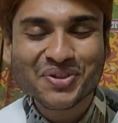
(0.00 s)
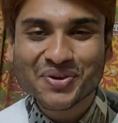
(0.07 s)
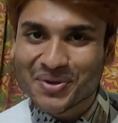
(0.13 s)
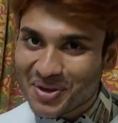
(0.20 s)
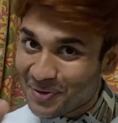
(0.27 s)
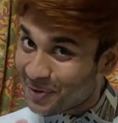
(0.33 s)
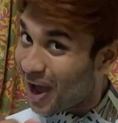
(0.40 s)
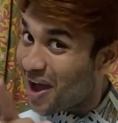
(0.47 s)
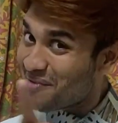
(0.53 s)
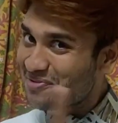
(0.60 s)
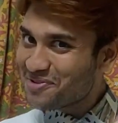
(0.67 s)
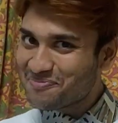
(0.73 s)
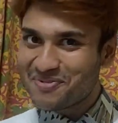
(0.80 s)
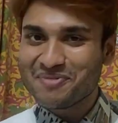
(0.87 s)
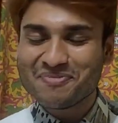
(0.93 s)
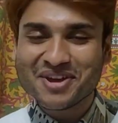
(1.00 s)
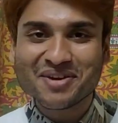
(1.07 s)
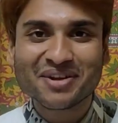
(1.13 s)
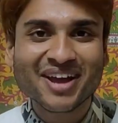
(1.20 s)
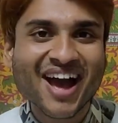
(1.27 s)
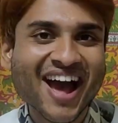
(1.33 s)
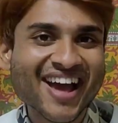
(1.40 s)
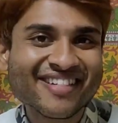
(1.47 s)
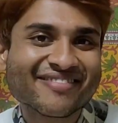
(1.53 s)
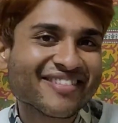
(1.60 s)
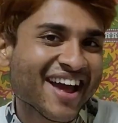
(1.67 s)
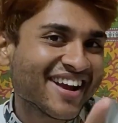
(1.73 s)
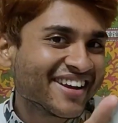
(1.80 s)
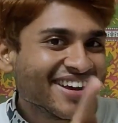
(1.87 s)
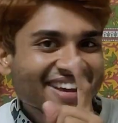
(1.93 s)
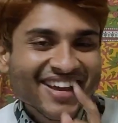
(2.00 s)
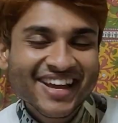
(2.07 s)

So you have to prepare, guys, and